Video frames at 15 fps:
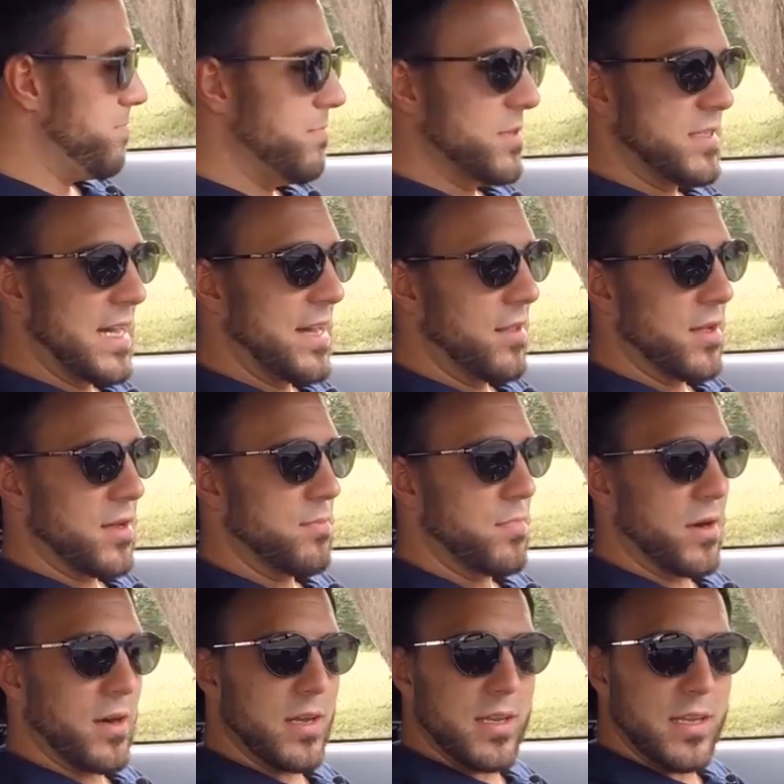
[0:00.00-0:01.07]
metallic
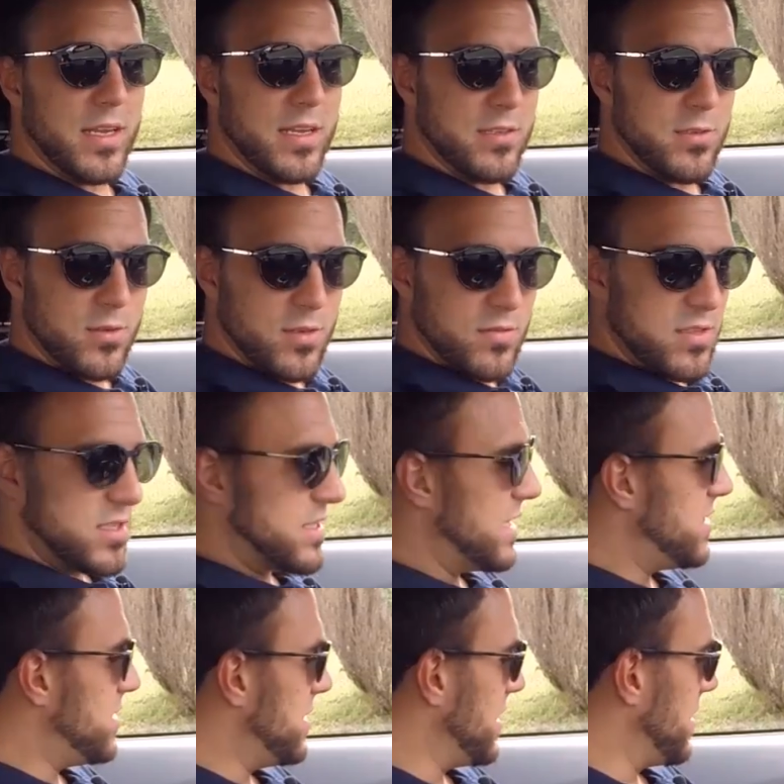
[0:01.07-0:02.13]
burgundy sort of
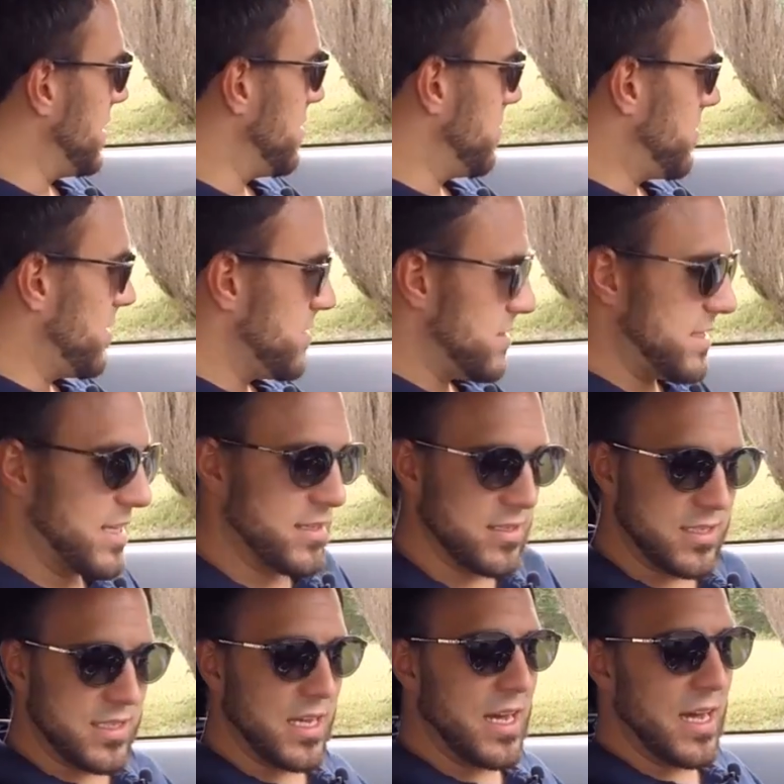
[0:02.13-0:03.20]
stitching that runs down the
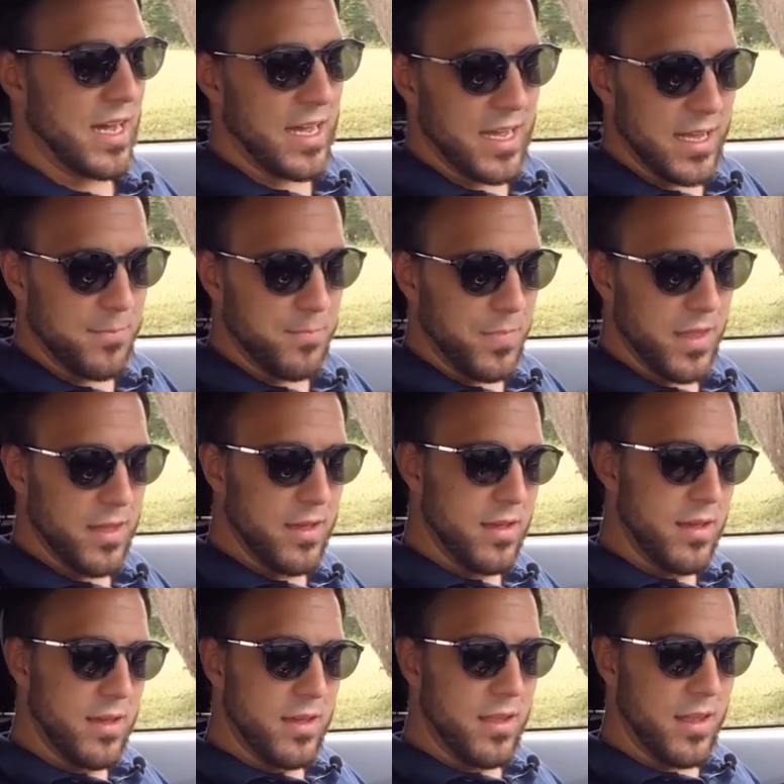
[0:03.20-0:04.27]
side.
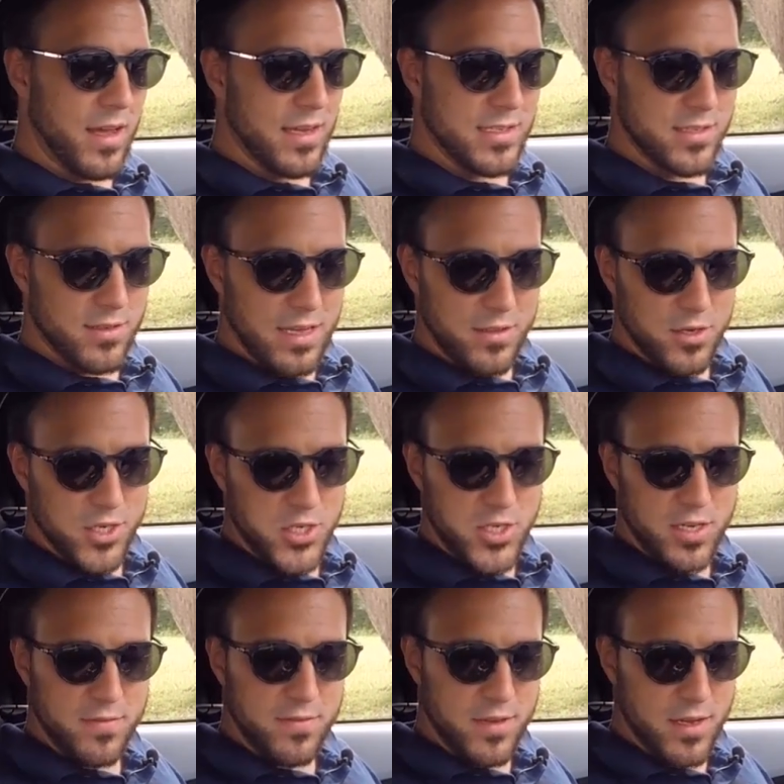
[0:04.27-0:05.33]
Nice leather
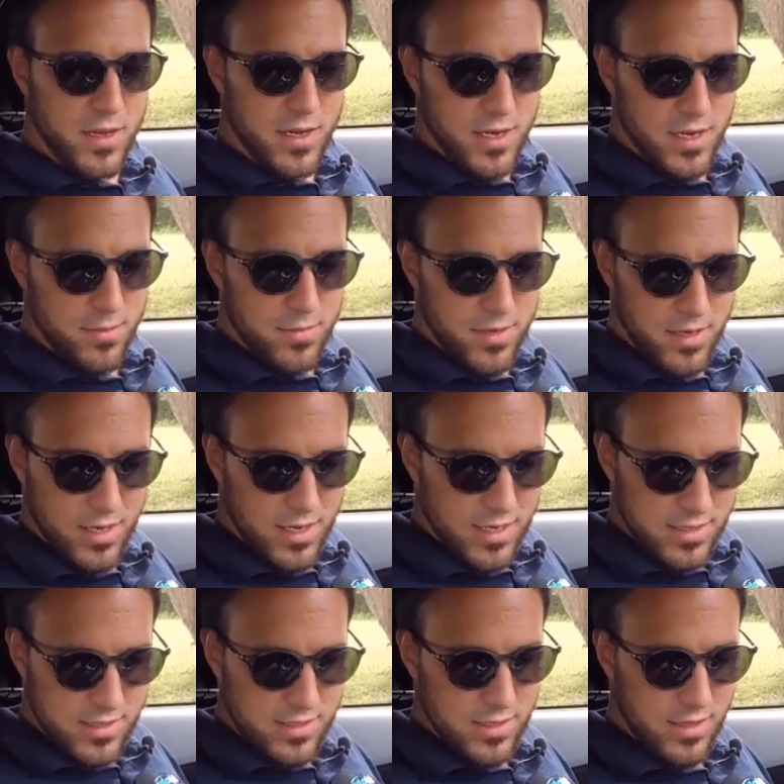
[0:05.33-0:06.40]
shift knob,
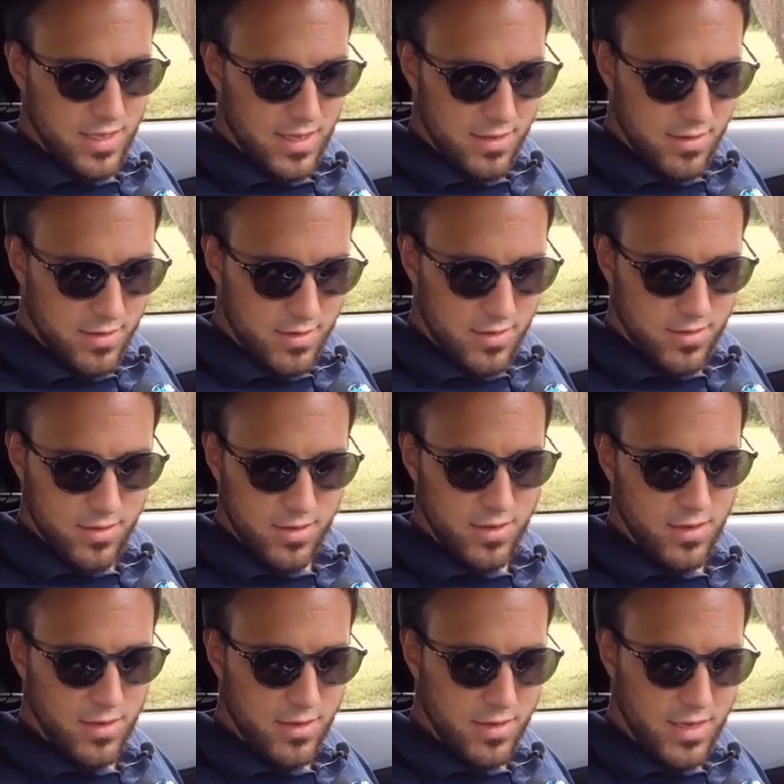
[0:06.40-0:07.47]
nice leather
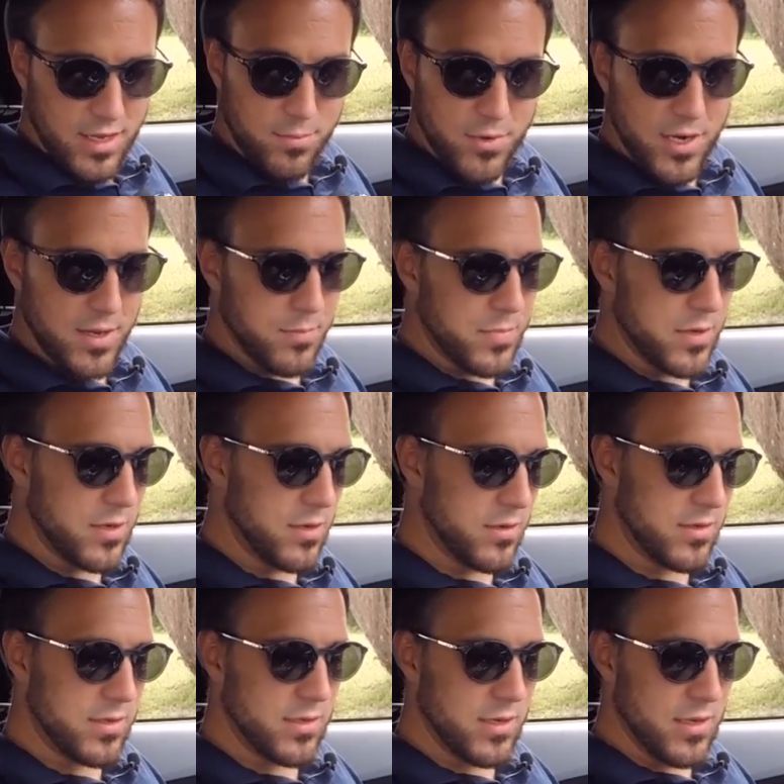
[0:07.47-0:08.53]
e-brake
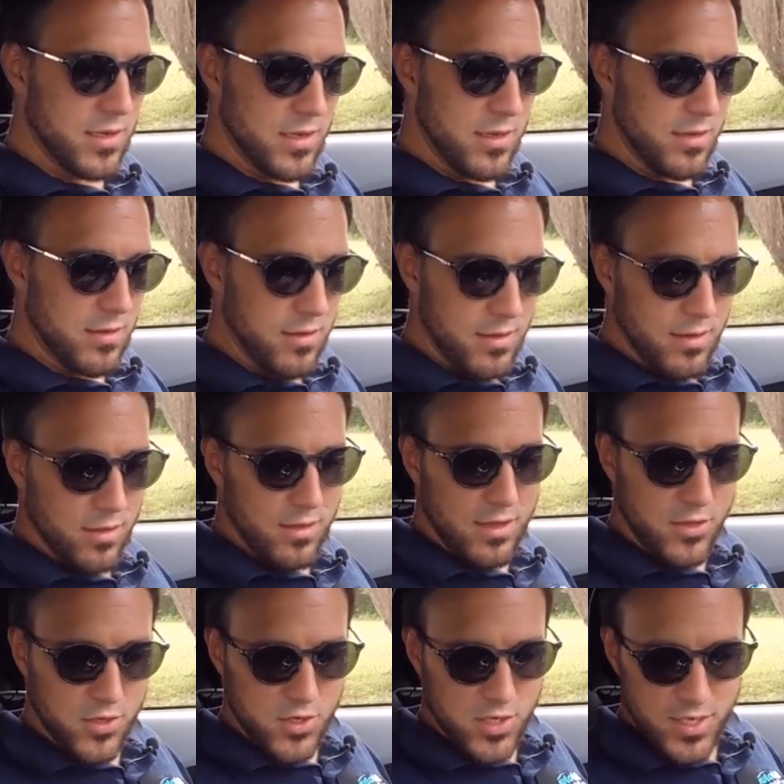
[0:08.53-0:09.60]
boot,
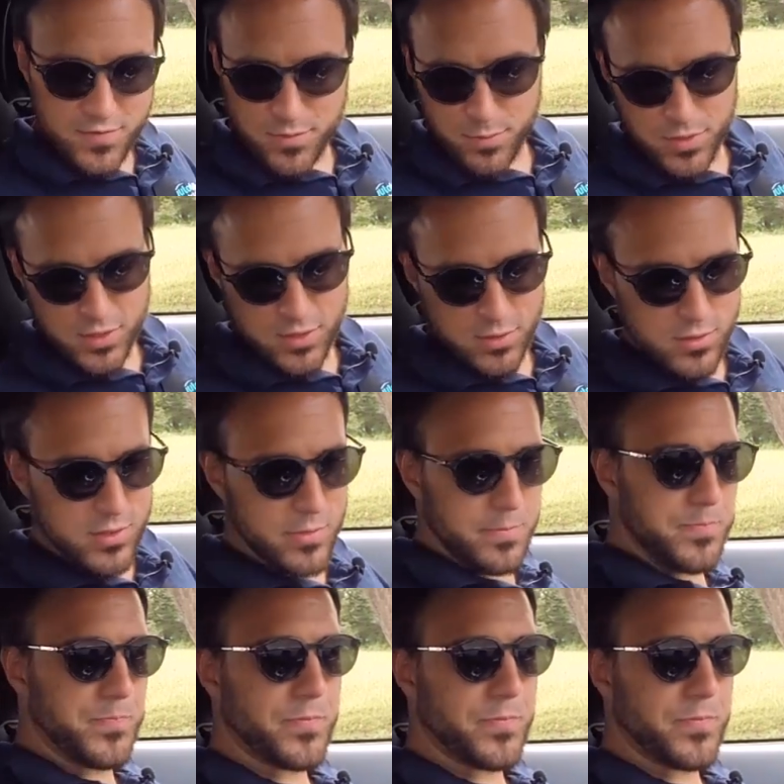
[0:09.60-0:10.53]
leather shift boot.